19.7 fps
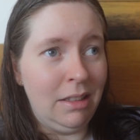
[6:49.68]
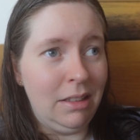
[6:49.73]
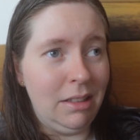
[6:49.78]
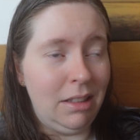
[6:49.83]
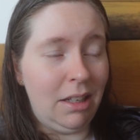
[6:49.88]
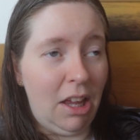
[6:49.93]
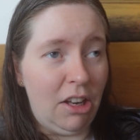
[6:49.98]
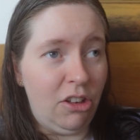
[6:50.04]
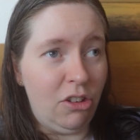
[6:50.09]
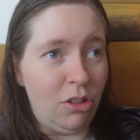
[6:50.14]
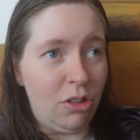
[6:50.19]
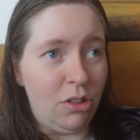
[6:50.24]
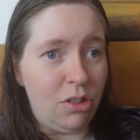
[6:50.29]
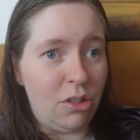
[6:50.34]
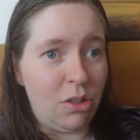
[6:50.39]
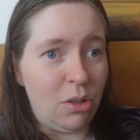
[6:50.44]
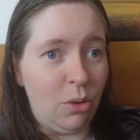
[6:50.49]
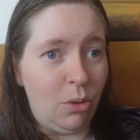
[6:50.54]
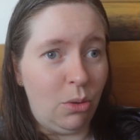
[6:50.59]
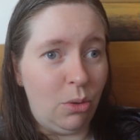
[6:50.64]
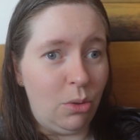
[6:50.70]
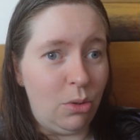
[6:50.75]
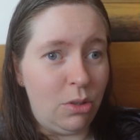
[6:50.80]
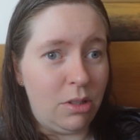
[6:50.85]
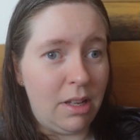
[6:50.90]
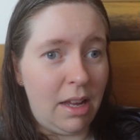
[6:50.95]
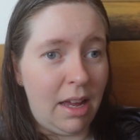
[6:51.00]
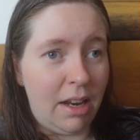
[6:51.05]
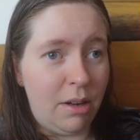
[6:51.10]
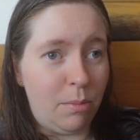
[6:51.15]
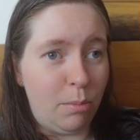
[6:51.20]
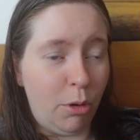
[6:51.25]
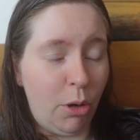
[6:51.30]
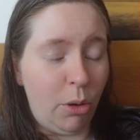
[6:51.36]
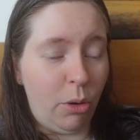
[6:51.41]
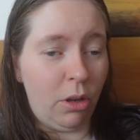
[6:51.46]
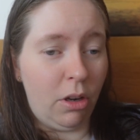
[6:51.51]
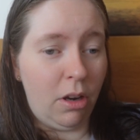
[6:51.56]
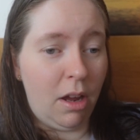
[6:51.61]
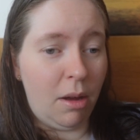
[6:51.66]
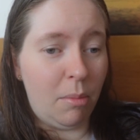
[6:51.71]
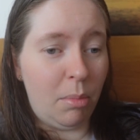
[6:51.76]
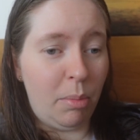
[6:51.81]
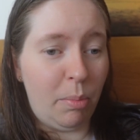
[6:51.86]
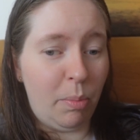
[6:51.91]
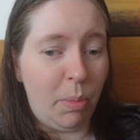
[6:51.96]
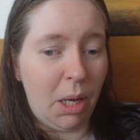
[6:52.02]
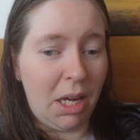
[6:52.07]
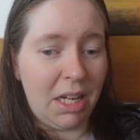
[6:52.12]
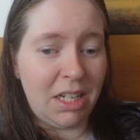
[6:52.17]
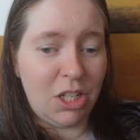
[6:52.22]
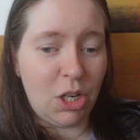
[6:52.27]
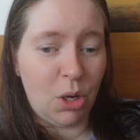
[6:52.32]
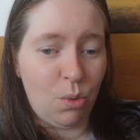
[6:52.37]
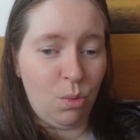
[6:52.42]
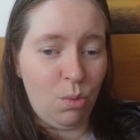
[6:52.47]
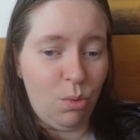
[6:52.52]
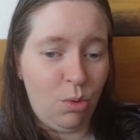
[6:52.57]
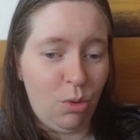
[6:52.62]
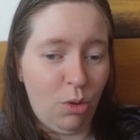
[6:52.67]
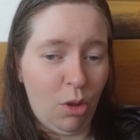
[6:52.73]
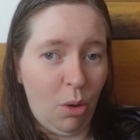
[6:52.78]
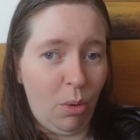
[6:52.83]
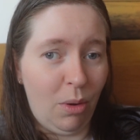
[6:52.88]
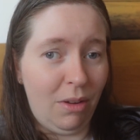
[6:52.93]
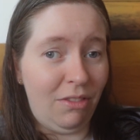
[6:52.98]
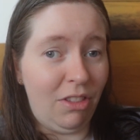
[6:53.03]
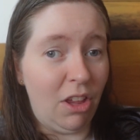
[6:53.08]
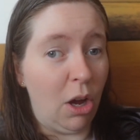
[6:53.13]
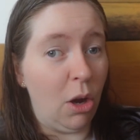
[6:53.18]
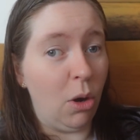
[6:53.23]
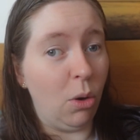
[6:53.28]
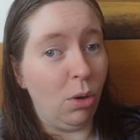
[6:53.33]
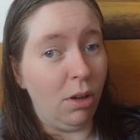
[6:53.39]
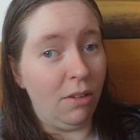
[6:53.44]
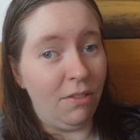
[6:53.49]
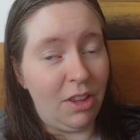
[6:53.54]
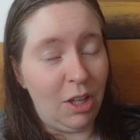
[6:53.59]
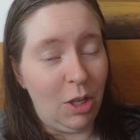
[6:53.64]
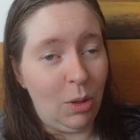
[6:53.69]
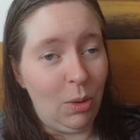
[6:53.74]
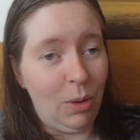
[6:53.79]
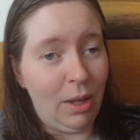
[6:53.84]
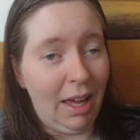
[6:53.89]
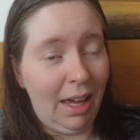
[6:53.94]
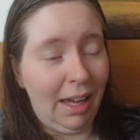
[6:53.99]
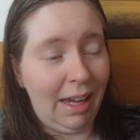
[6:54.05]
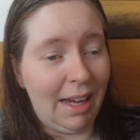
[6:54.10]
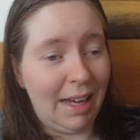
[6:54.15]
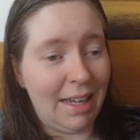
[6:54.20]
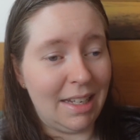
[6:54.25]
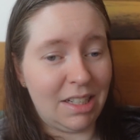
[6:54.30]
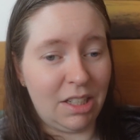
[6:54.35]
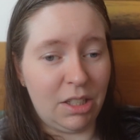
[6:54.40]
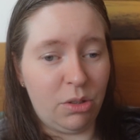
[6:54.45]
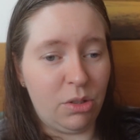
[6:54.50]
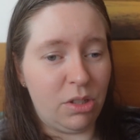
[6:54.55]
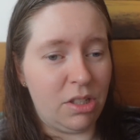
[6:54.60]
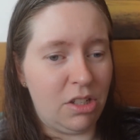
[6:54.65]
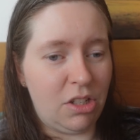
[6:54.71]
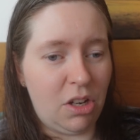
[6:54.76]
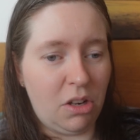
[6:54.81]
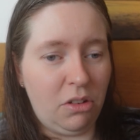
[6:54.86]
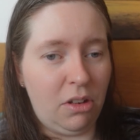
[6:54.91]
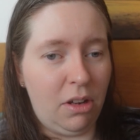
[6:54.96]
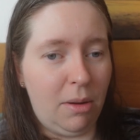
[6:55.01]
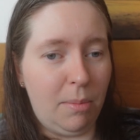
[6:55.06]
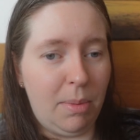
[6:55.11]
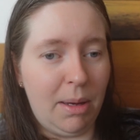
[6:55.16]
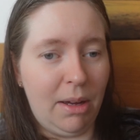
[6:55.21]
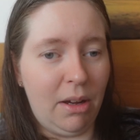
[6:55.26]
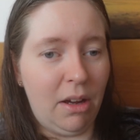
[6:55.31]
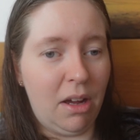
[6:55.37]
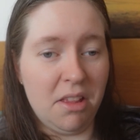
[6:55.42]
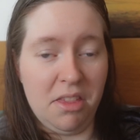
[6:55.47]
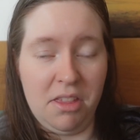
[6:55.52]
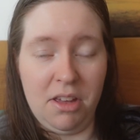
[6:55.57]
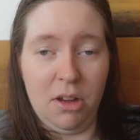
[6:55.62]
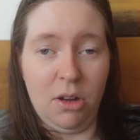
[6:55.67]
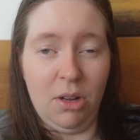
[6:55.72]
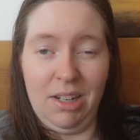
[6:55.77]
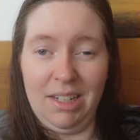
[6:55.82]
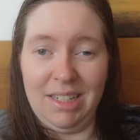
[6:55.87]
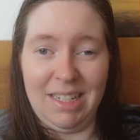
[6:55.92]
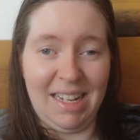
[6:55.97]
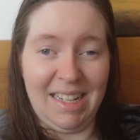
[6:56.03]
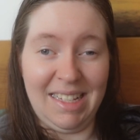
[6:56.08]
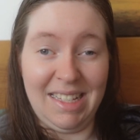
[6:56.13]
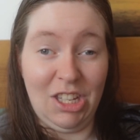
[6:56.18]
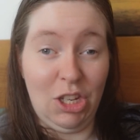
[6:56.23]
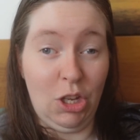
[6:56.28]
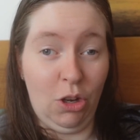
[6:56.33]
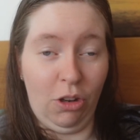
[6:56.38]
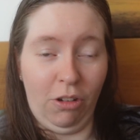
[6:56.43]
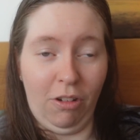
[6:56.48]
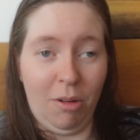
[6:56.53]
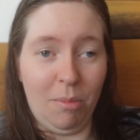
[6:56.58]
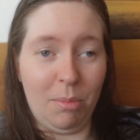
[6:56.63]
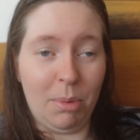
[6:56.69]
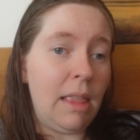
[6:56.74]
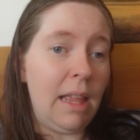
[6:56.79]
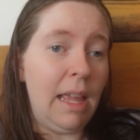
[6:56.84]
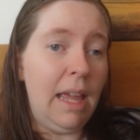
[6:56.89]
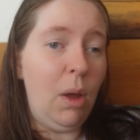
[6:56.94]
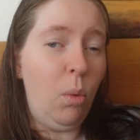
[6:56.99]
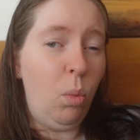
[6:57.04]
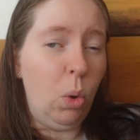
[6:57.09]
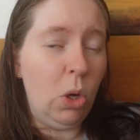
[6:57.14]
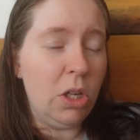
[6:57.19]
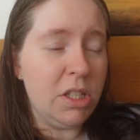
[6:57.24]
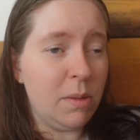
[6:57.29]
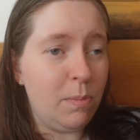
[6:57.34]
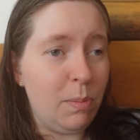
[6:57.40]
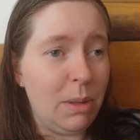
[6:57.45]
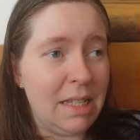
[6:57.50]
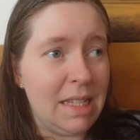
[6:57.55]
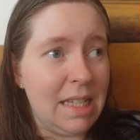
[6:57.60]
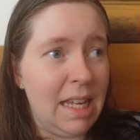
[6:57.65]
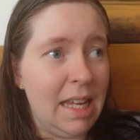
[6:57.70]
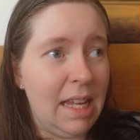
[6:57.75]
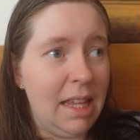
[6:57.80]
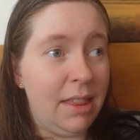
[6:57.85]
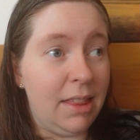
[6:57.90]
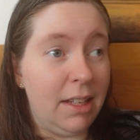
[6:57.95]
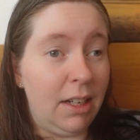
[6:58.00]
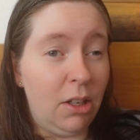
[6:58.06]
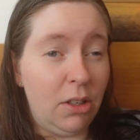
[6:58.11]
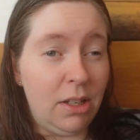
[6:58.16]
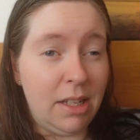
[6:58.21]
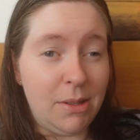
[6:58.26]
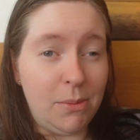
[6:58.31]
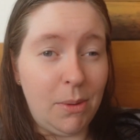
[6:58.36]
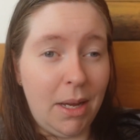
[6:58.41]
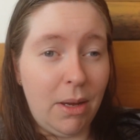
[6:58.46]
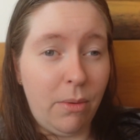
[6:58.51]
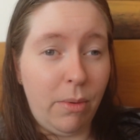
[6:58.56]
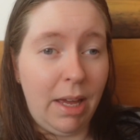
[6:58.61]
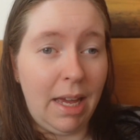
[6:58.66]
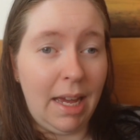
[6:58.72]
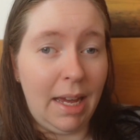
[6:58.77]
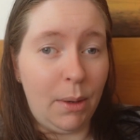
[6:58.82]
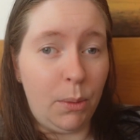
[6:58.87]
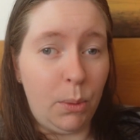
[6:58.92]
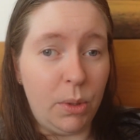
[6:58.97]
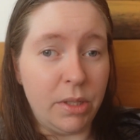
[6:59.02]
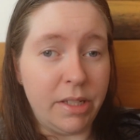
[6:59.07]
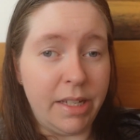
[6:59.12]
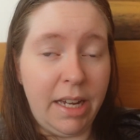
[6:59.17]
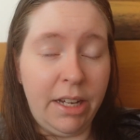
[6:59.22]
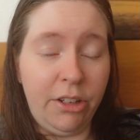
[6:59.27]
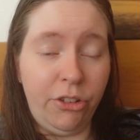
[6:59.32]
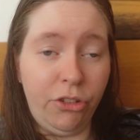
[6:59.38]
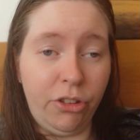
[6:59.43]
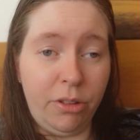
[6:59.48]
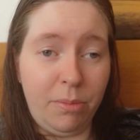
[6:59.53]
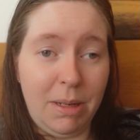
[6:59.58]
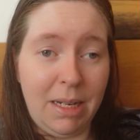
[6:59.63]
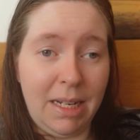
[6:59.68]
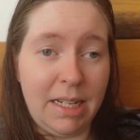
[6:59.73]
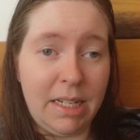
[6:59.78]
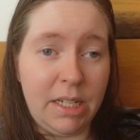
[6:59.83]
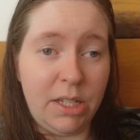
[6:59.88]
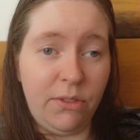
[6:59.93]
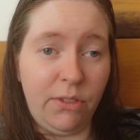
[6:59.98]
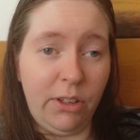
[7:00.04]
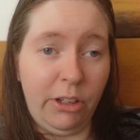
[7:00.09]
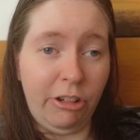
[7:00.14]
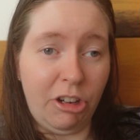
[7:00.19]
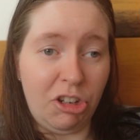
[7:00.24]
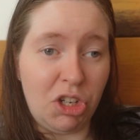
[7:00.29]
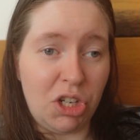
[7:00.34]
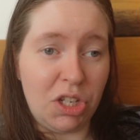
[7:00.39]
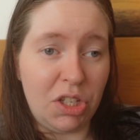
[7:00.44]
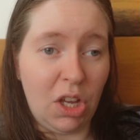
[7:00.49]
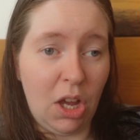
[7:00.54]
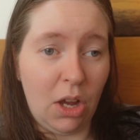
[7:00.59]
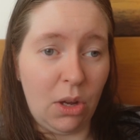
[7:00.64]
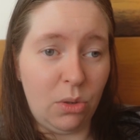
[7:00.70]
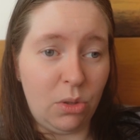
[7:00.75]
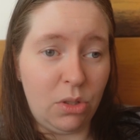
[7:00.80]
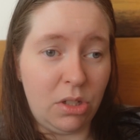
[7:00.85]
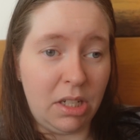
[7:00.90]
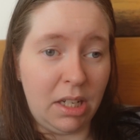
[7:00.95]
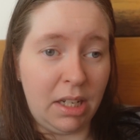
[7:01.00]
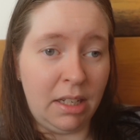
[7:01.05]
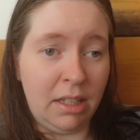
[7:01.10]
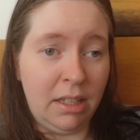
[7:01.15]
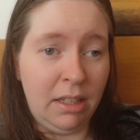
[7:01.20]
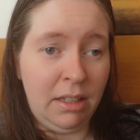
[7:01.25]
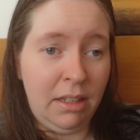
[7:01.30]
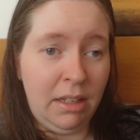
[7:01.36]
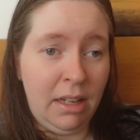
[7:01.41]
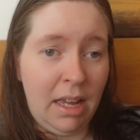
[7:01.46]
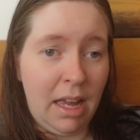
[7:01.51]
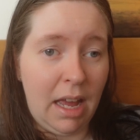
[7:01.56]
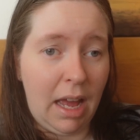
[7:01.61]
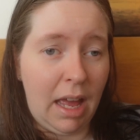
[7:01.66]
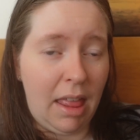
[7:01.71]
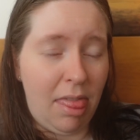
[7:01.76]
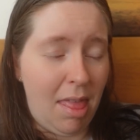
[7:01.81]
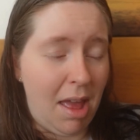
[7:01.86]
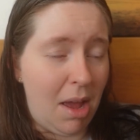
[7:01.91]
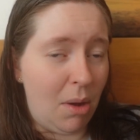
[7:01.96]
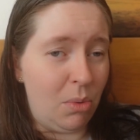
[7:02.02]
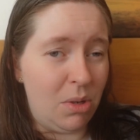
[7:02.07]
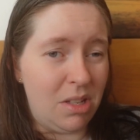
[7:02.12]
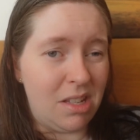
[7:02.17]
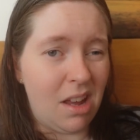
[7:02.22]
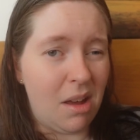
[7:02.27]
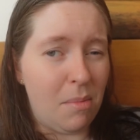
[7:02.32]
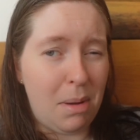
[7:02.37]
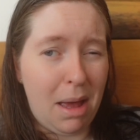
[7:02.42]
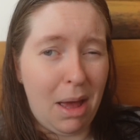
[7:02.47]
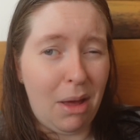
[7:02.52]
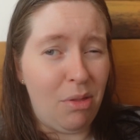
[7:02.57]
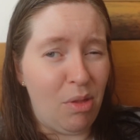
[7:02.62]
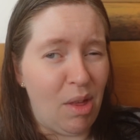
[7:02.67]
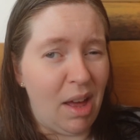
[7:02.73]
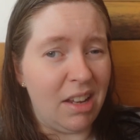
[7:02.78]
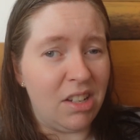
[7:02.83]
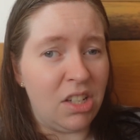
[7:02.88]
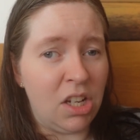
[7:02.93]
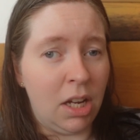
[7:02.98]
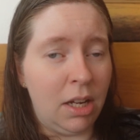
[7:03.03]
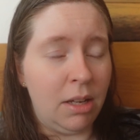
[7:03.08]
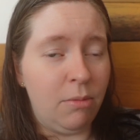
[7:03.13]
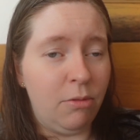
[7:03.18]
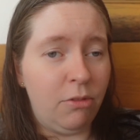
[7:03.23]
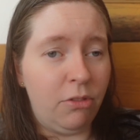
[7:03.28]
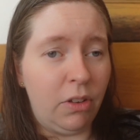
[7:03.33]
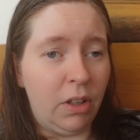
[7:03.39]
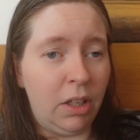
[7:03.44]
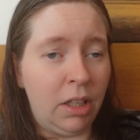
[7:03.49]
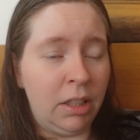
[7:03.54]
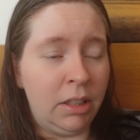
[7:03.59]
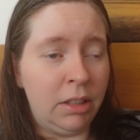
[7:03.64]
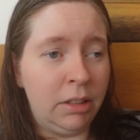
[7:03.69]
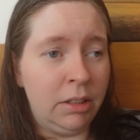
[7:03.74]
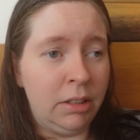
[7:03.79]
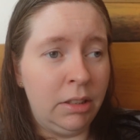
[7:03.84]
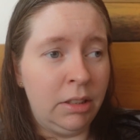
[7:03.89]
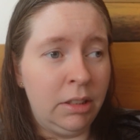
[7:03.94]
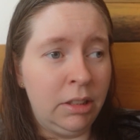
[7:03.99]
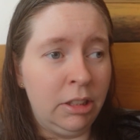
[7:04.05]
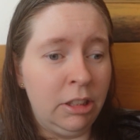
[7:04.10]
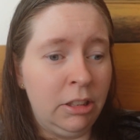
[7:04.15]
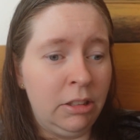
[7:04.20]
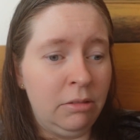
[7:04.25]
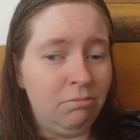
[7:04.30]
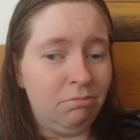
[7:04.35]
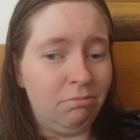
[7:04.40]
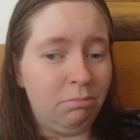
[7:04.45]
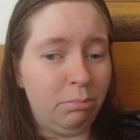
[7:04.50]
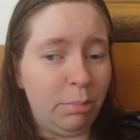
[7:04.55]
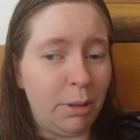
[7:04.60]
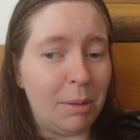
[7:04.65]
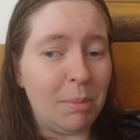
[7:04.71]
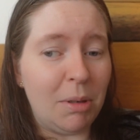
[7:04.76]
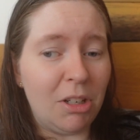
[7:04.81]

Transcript: London schools had broken up, but I don't know if the whole of the UK had. I also don't know about other holidays in Europe. It was busy. The longest wait we had was 100 minutes for Crusher's Coaster, and that was about that time for pretty